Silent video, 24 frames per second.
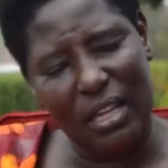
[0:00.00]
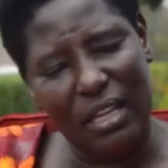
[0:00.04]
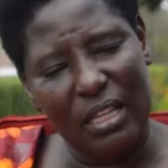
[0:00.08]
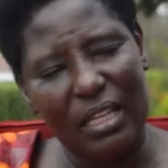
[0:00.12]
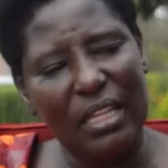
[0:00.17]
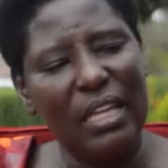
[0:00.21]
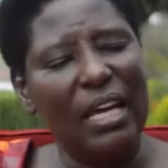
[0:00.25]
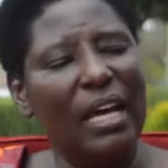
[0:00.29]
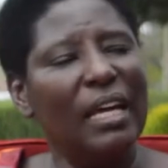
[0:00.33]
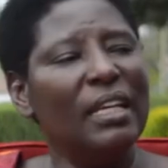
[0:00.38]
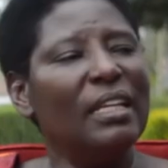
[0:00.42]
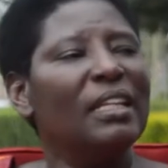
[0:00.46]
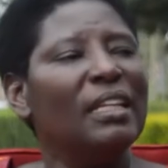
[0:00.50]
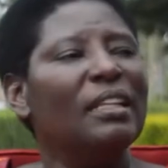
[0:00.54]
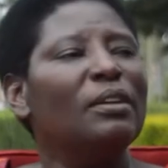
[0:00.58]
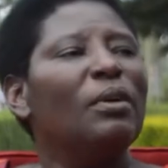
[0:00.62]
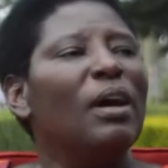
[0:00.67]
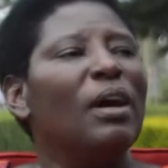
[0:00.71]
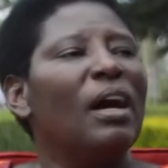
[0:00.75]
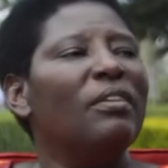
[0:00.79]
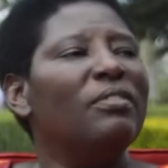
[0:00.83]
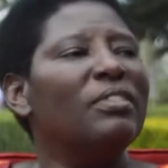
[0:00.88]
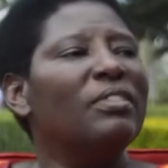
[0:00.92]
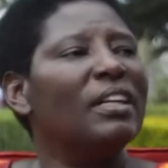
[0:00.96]
Then we
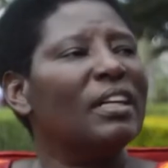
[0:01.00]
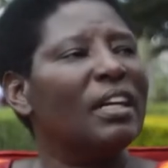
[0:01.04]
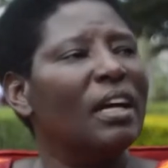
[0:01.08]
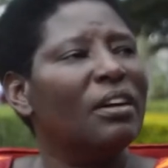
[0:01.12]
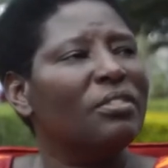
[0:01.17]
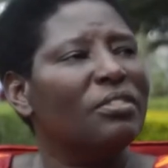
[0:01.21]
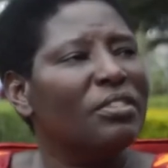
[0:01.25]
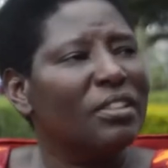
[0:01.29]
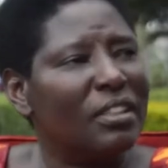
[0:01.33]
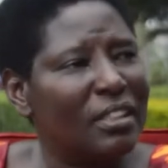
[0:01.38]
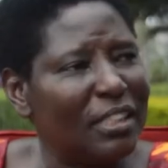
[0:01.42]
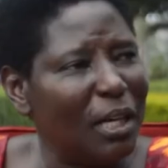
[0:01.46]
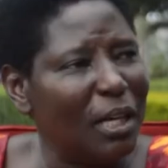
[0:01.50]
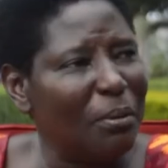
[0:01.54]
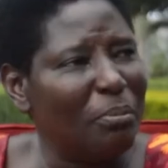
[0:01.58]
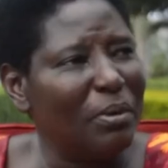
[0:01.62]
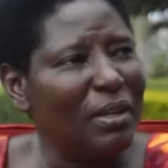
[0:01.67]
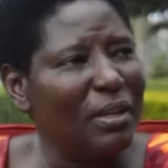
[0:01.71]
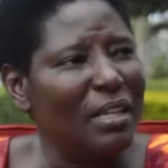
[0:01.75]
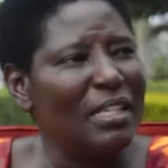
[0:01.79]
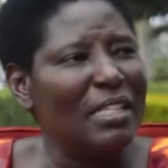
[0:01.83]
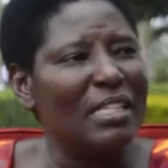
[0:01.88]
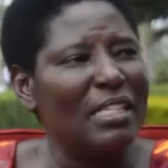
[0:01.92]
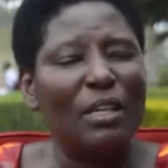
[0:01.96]
have the Catholic
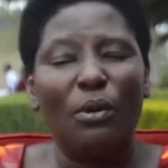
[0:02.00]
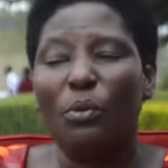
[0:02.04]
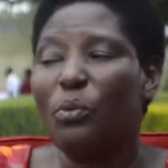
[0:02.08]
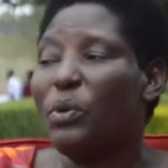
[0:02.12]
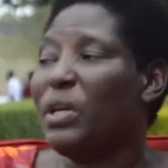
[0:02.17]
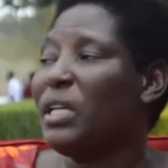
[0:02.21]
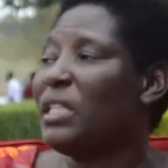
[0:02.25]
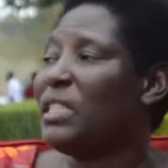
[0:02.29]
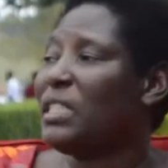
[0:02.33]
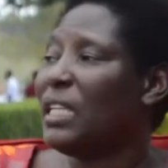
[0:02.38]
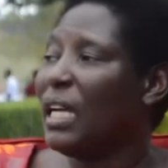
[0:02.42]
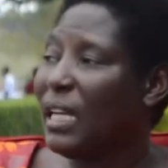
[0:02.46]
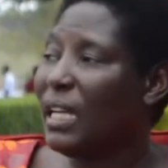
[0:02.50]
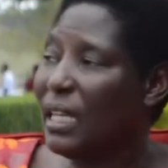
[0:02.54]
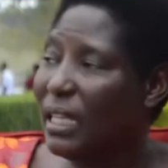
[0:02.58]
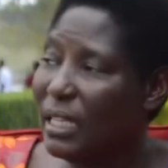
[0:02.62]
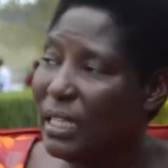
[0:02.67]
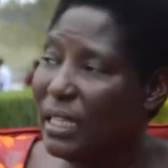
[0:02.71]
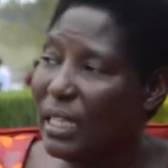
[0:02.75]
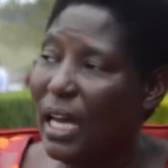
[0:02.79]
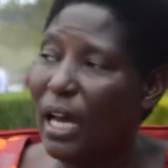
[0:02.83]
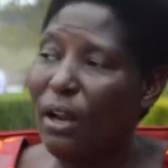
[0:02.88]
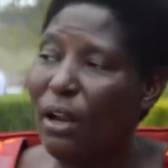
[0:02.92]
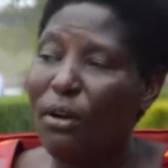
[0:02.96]
chaplaincy. We take
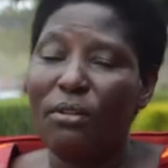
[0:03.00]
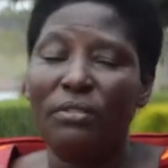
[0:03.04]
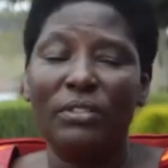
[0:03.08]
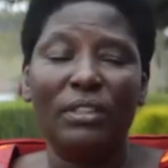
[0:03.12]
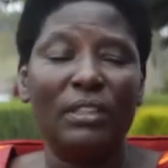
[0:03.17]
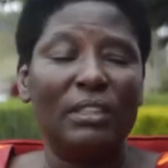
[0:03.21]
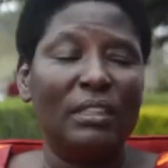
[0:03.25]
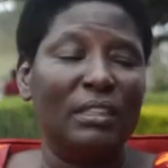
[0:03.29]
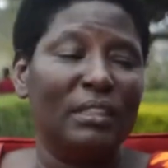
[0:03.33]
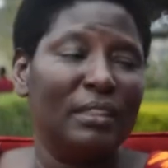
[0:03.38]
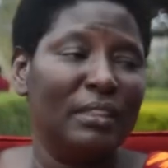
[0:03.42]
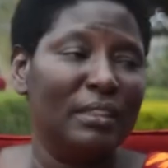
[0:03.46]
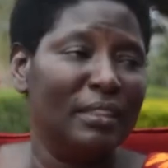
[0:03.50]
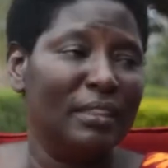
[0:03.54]
care of it.